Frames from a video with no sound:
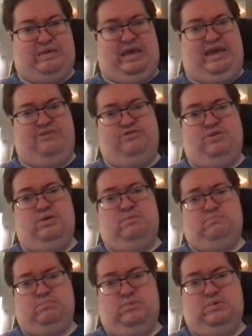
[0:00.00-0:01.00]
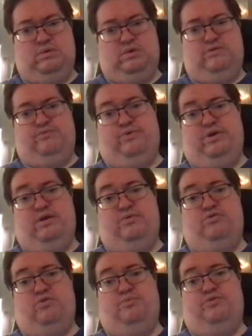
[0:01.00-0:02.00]
Actually, if we
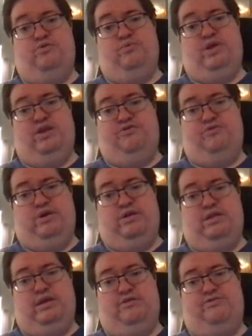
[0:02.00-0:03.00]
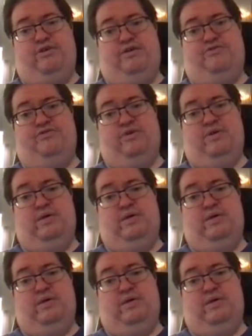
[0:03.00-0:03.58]
interpret it really strictly, it says